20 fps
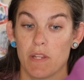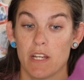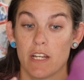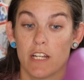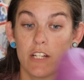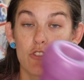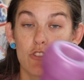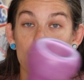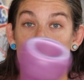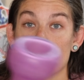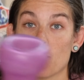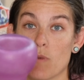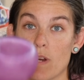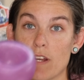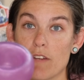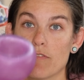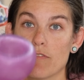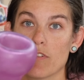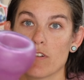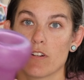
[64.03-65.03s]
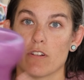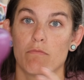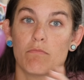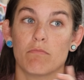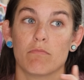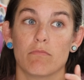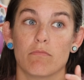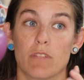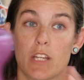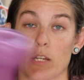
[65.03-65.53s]
It's great for
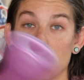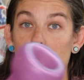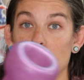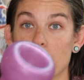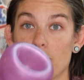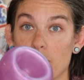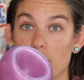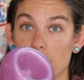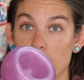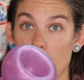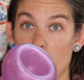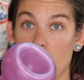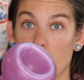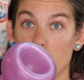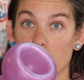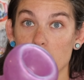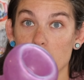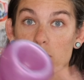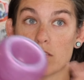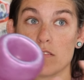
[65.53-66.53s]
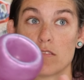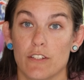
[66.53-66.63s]
kibble-fed dogs.